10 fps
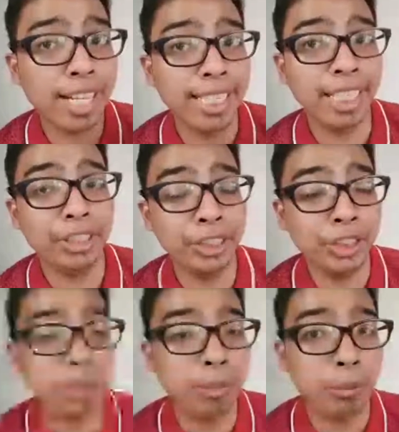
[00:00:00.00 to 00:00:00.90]
in
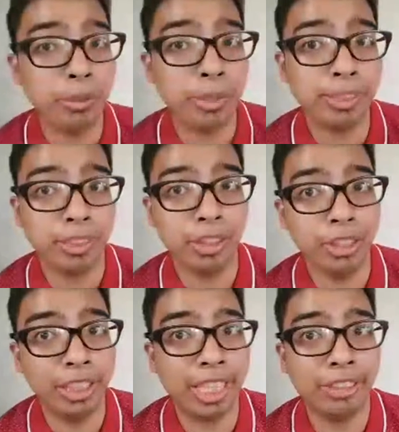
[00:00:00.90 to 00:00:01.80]
Europe, which was
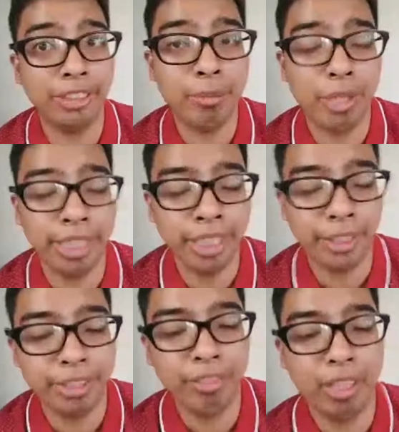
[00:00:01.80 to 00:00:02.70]
early Saturday morning
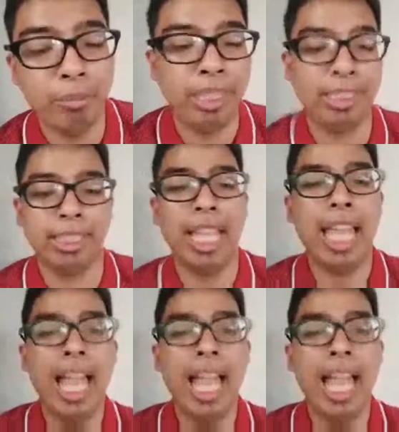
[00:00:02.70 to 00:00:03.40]
here in the Philippines.